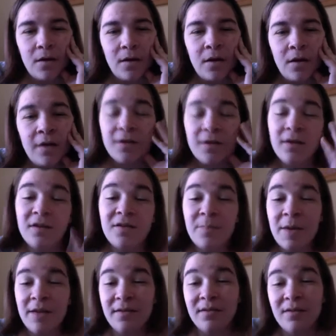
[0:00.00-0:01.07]
I think it
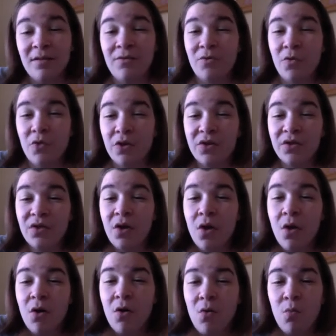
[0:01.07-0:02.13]
depends, of course,
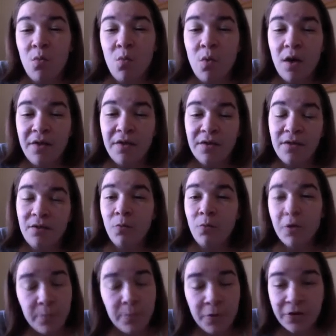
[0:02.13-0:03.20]
what
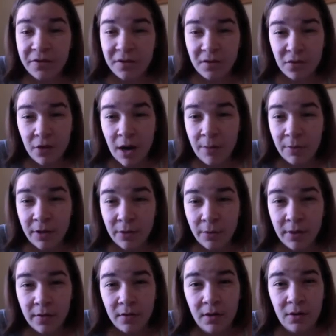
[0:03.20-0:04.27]
the person is grappling with.